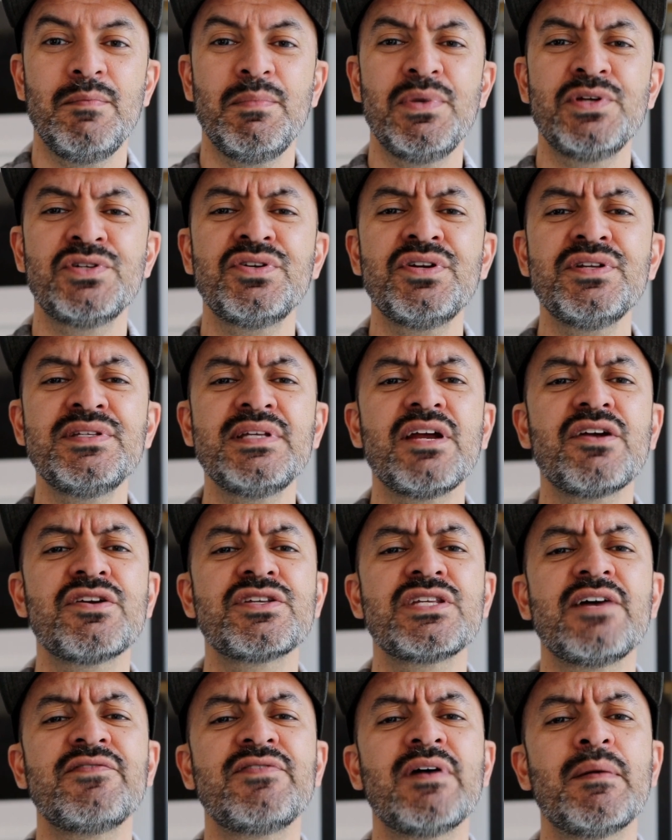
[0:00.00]
Be sure to set
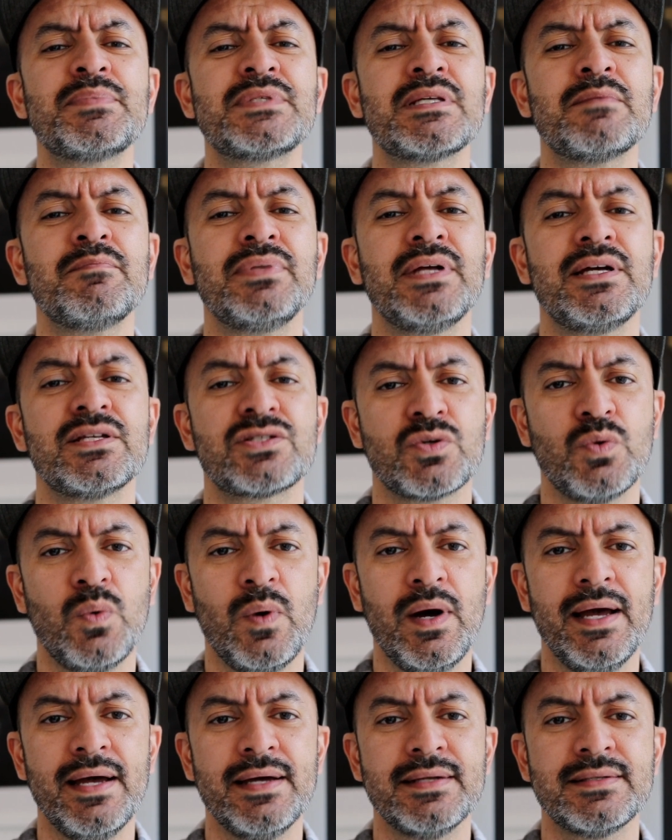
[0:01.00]
yourself up someplace
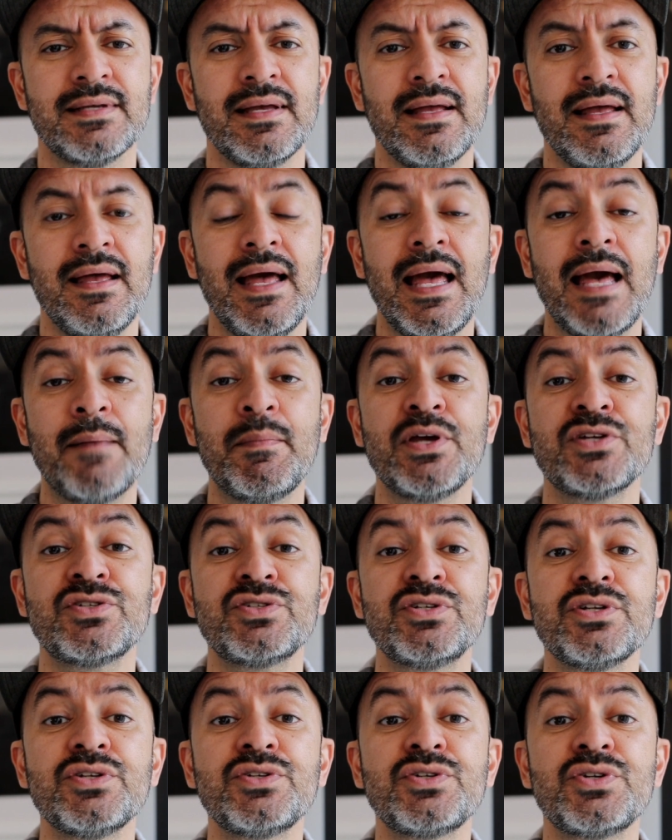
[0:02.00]
quiet and be
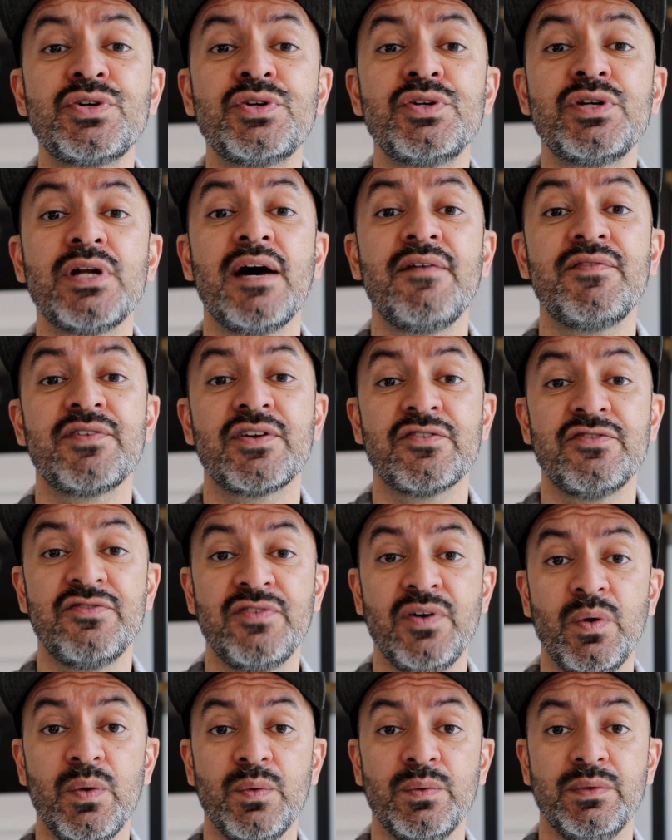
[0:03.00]
sure to turn off your
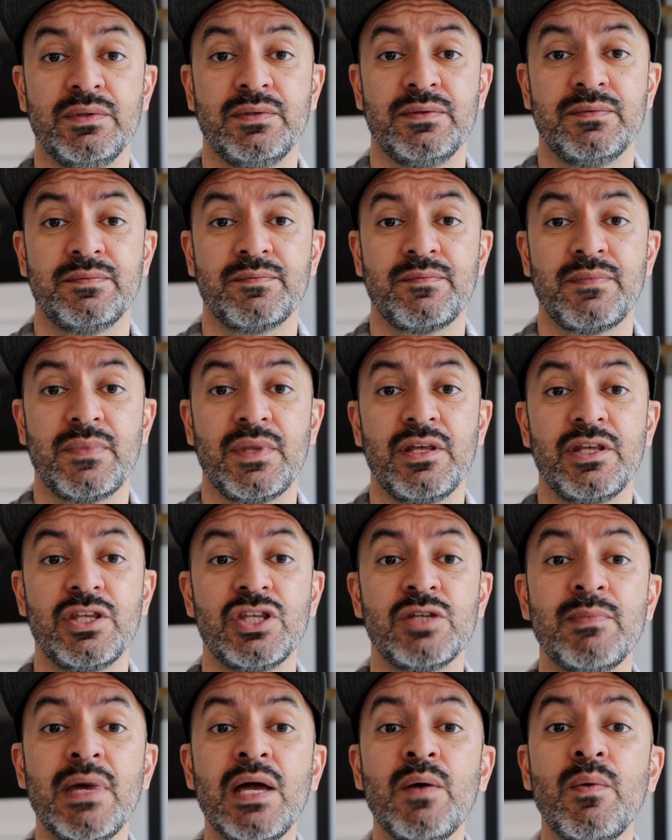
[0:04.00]
phone.
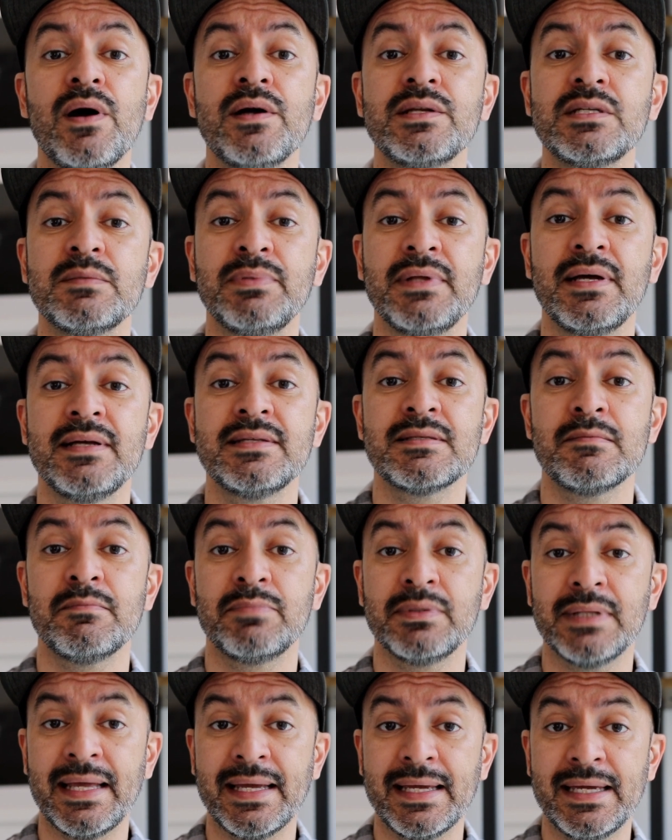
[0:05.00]
You may want to place a
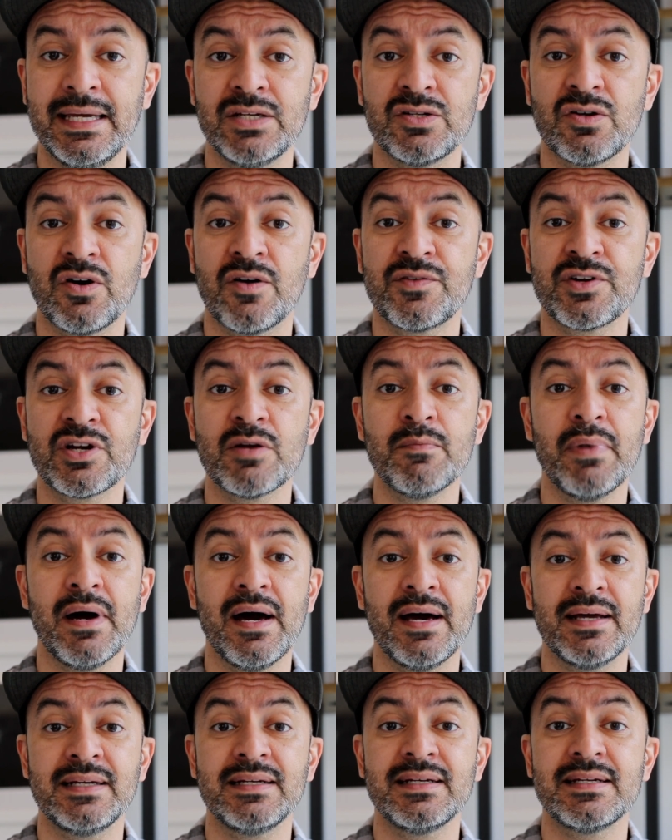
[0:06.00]
blanket over your
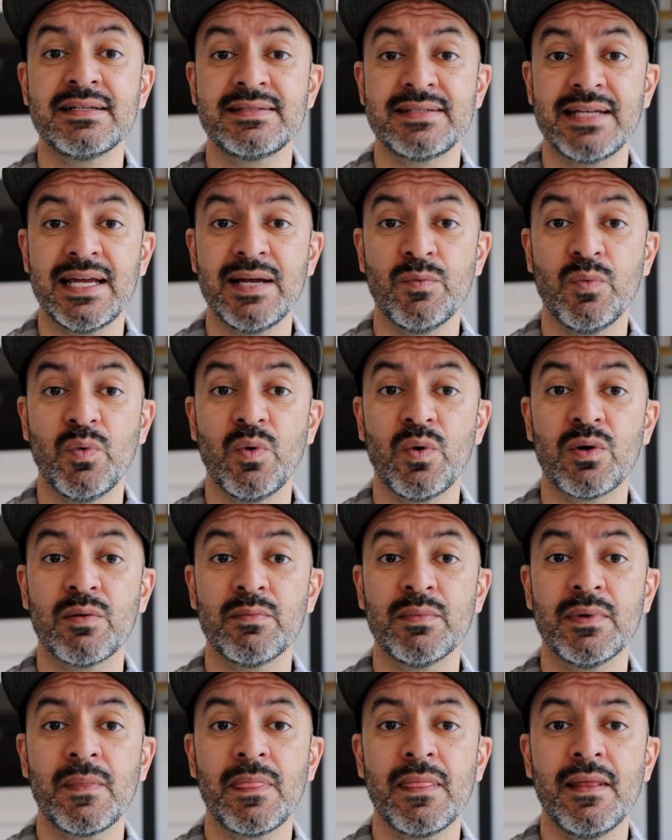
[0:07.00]
body to stay
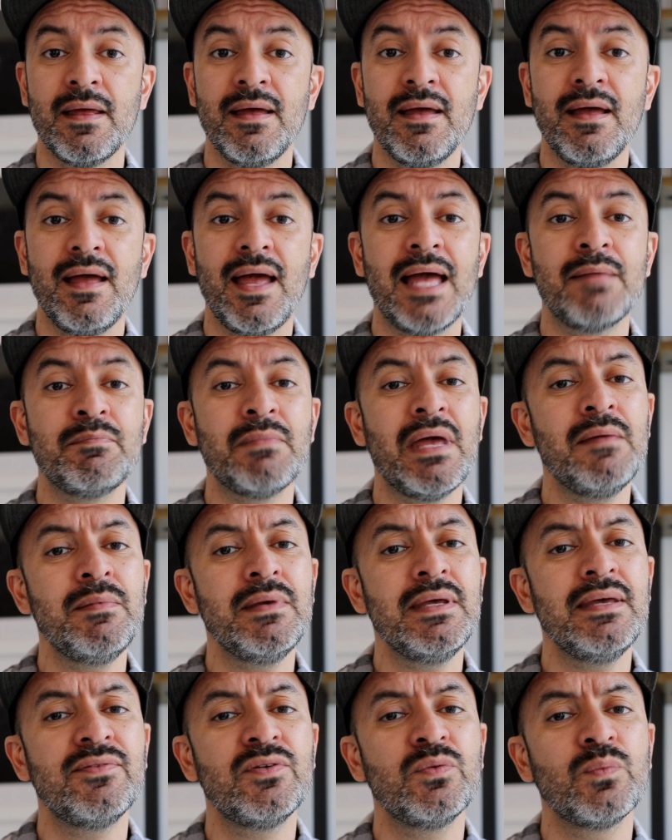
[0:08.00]
warm, and
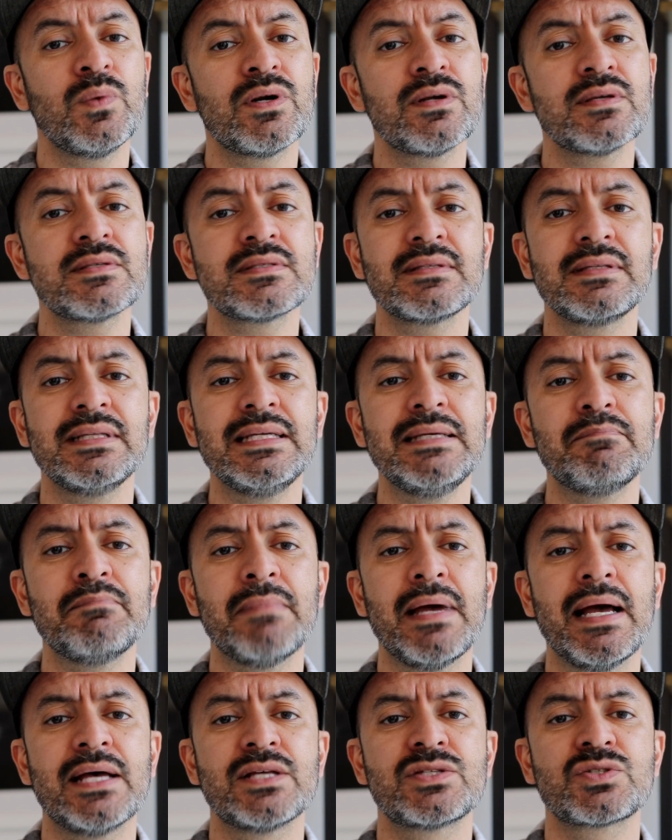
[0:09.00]
maybe even wear a sleep
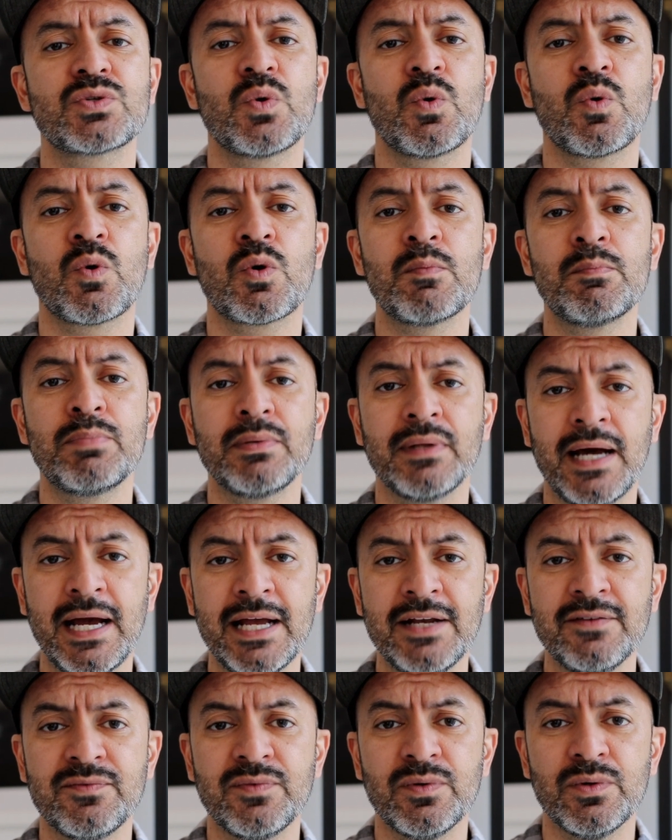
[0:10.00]
mask or
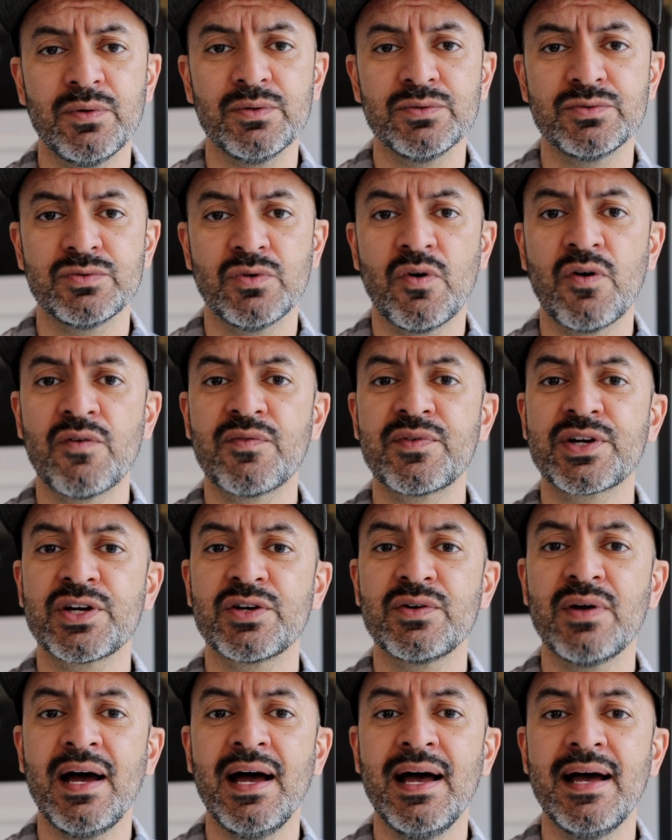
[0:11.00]
blindfold over
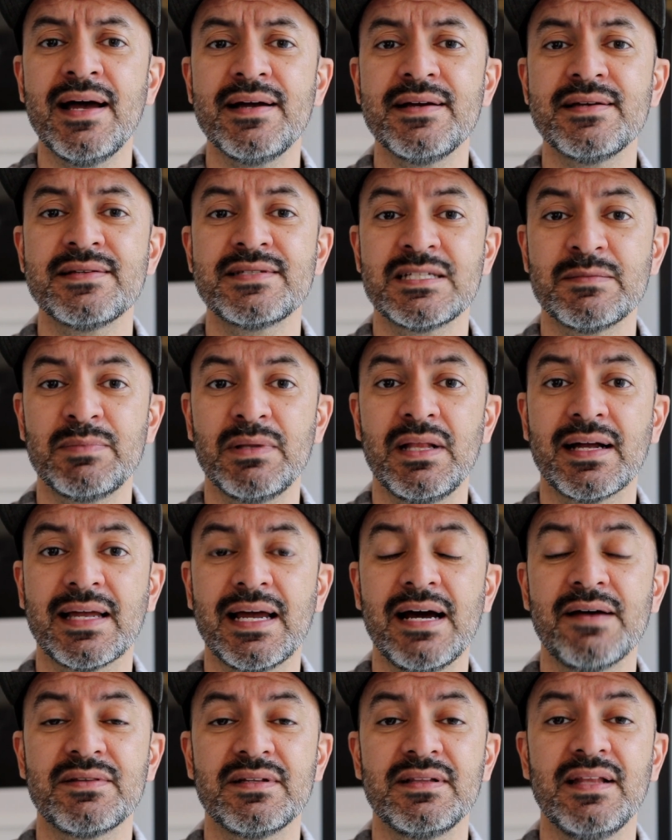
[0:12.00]
your eyes to
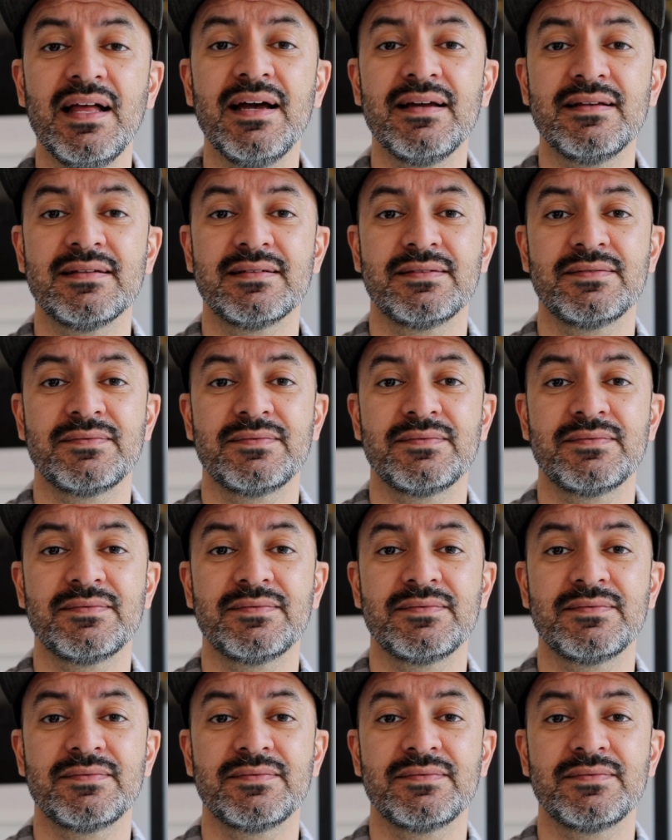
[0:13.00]
block out the light.